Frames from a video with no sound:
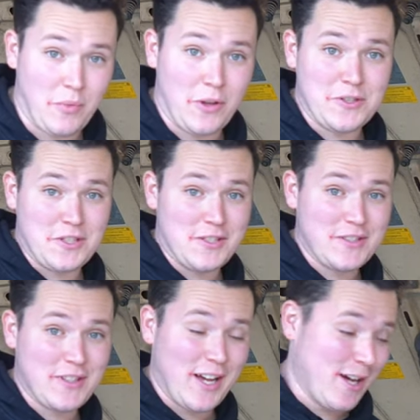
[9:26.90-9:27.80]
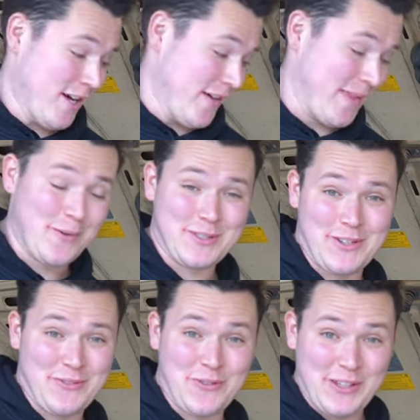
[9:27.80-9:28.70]
apologies. Uh, that was
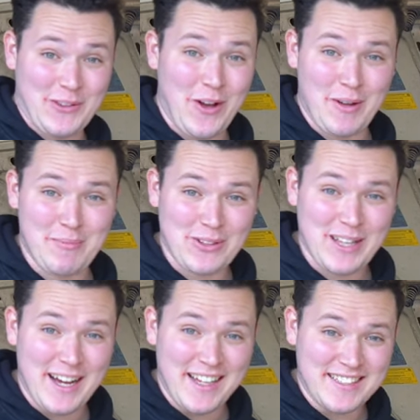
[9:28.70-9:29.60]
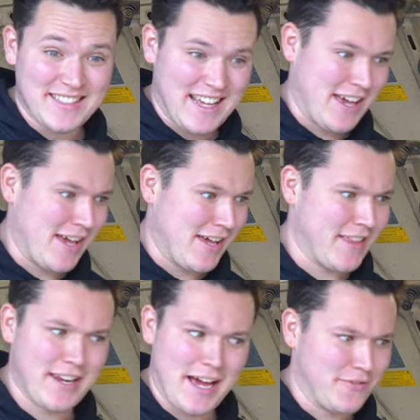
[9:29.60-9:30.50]
a really long podcast, and
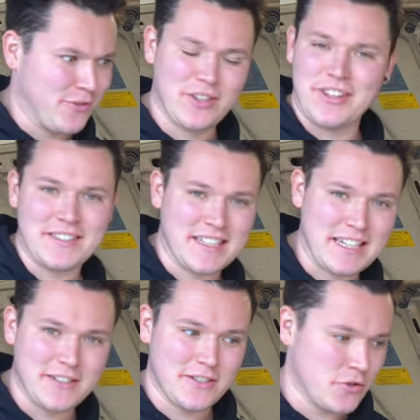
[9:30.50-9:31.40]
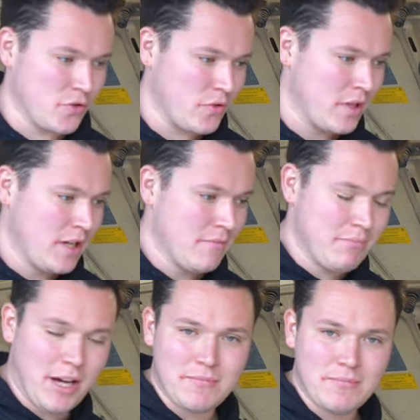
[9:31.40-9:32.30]
then I had a few other things I needed to do.
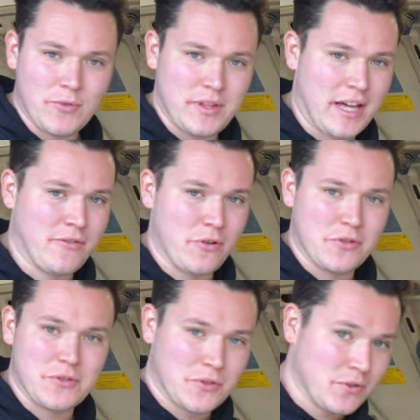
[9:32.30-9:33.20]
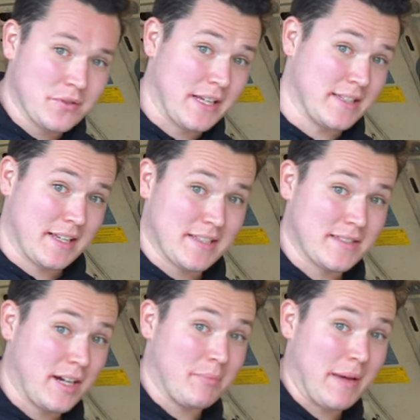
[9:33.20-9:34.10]
But without further ado, let's get
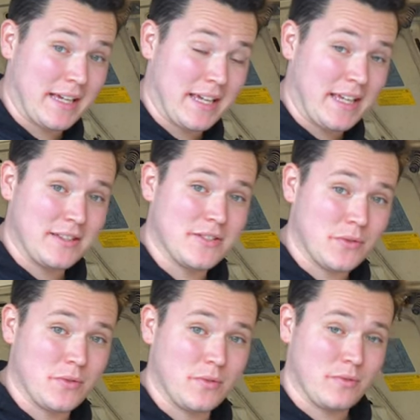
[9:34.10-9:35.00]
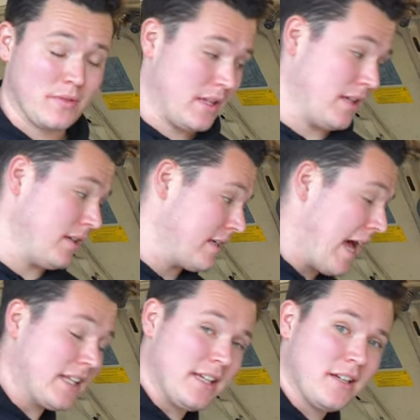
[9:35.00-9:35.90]
stuck back into the
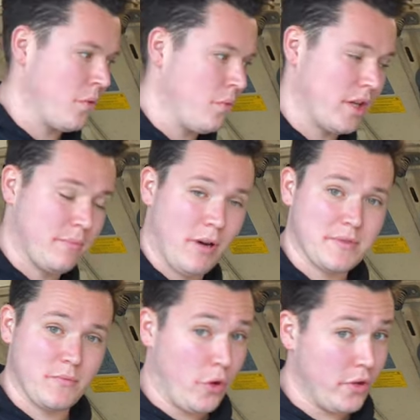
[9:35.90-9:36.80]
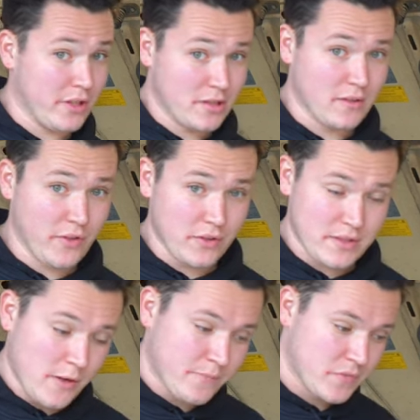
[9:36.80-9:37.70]
caddy. We're going to pop some oil into the
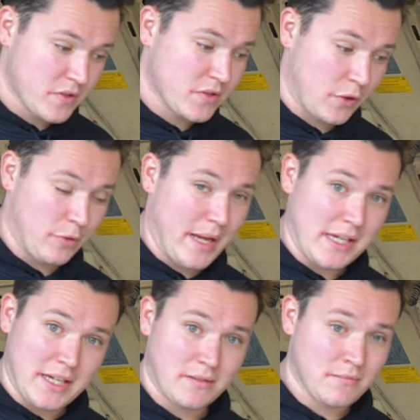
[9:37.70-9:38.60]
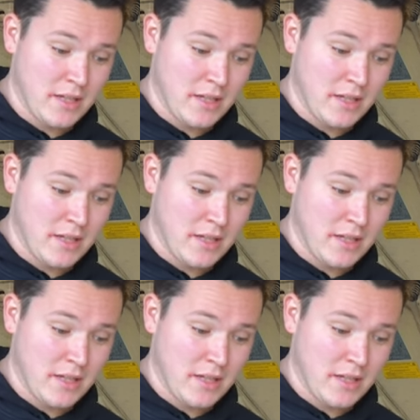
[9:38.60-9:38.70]
filter, screw it back in,